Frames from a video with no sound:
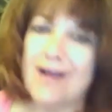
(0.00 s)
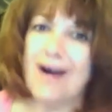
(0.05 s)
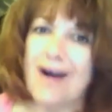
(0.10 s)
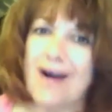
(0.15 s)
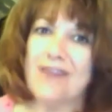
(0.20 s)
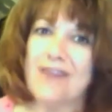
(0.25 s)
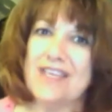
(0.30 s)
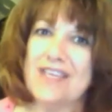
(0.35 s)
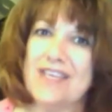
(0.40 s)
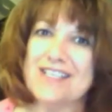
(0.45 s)

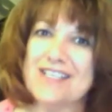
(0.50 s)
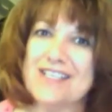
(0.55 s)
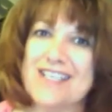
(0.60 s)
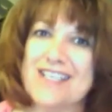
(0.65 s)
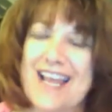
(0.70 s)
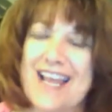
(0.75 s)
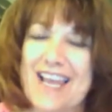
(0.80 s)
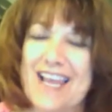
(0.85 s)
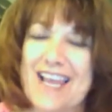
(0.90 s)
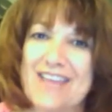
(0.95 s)
of the
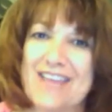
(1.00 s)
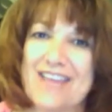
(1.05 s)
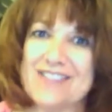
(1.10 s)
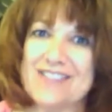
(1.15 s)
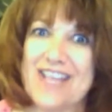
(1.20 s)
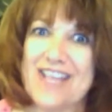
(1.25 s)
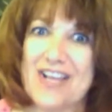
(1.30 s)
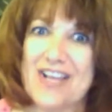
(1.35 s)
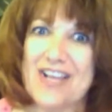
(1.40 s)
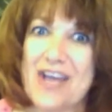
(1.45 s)
Internet
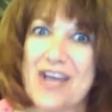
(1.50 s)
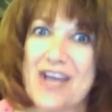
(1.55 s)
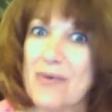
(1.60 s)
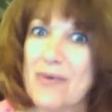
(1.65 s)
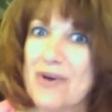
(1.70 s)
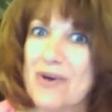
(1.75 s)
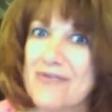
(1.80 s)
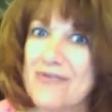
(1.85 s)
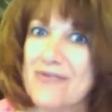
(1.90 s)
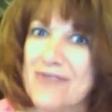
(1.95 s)
Lifestyle
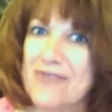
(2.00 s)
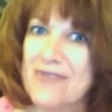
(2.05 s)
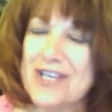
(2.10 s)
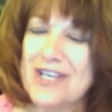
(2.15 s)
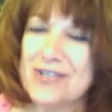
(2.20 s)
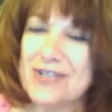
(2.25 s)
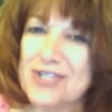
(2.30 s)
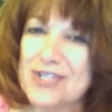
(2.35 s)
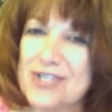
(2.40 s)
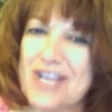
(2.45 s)
Network
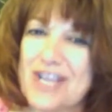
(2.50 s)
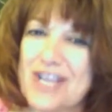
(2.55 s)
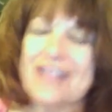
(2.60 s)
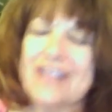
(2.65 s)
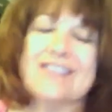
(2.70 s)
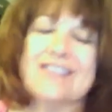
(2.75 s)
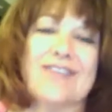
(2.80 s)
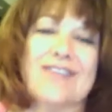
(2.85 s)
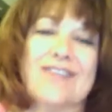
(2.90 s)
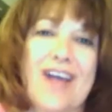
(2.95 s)
video
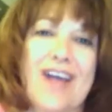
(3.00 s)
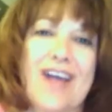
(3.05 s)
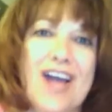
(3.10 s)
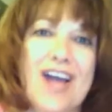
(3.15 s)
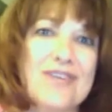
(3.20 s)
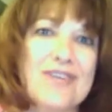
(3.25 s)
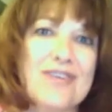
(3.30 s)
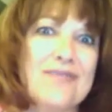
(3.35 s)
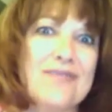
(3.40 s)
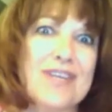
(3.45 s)
challenge of
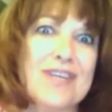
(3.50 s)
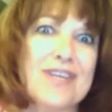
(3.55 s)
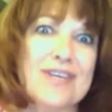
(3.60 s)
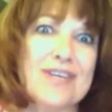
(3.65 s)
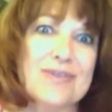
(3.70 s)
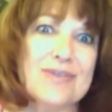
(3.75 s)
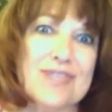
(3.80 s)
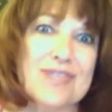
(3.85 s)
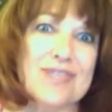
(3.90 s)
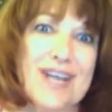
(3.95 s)
100
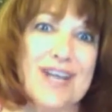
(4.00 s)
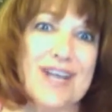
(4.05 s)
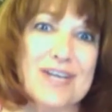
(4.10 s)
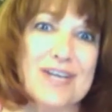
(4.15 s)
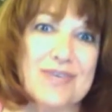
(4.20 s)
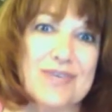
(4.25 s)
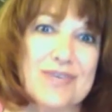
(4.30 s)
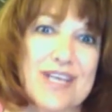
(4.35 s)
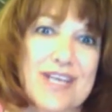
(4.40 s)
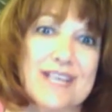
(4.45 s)
videos in
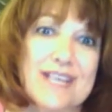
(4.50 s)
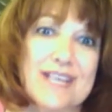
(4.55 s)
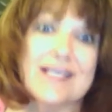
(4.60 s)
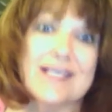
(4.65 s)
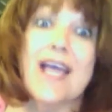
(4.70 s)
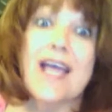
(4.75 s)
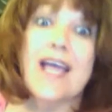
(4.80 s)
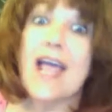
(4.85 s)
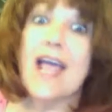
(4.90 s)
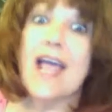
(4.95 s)
100 days,
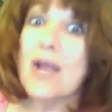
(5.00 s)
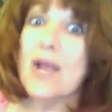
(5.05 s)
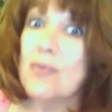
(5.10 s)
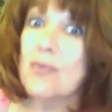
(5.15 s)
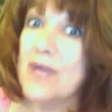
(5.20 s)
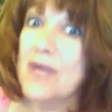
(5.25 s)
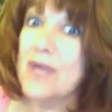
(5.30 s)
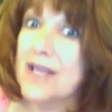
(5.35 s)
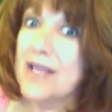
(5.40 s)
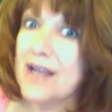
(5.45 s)
and
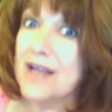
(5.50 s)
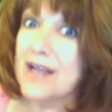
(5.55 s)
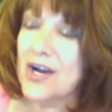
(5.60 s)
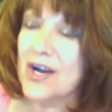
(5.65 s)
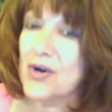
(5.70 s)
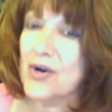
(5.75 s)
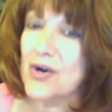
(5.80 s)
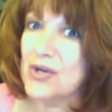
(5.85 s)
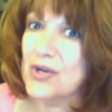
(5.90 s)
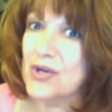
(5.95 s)
we are
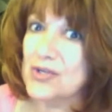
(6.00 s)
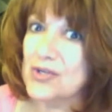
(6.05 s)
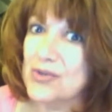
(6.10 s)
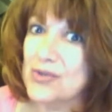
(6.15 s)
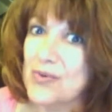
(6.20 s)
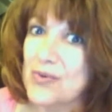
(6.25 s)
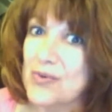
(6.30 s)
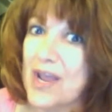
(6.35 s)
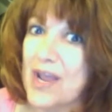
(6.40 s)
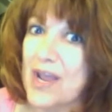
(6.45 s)
going to
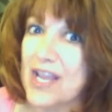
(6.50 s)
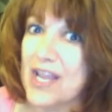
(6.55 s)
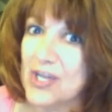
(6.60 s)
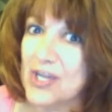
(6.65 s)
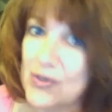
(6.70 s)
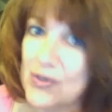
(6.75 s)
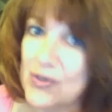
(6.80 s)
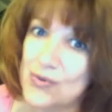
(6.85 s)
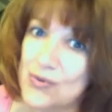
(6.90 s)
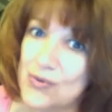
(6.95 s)
do a
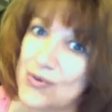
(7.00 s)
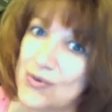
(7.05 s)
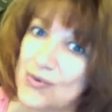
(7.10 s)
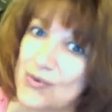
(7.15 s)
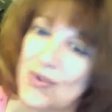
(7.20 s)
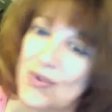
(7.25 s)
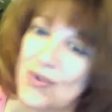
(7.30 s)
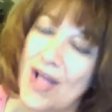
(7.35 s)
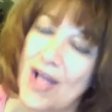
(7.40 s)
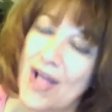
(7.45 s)

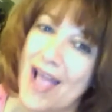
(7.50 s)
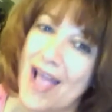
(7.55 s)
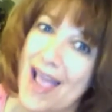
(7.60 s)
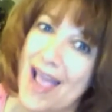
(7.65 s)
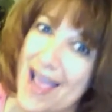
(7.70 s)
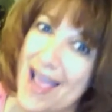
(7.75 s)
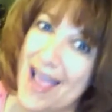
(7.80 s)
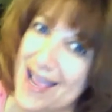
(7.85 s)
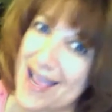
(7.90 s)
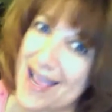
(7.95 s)
Google
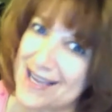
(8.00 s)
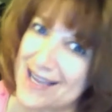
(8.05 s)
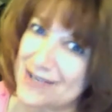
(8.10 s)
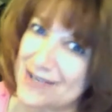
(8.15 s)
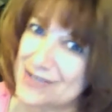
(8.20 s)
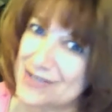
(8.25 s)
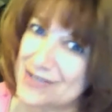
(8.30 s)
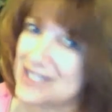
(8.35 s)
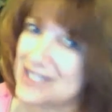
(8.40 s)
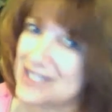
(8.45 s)

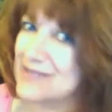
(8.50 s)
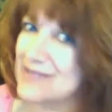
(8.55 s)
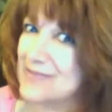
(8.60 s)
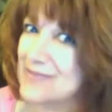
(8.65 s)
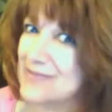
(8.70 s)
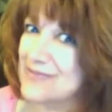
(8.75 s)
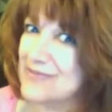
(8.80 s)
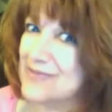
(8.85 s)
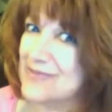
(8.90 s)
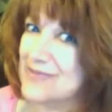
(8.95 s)
Hangout tip
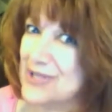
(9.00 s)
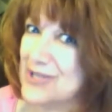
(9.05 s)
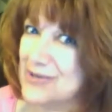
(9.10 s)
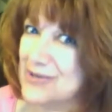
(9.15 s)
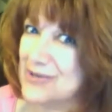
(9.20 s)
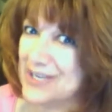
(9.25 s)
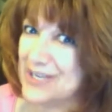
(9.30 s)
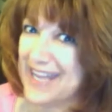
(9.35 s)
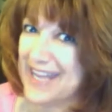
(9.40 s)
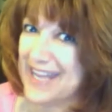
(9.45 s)
for
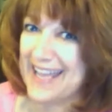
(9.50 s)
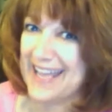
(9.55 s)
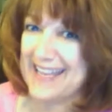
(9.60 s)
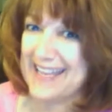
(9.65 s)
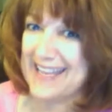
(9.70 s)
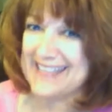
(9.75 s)
you today.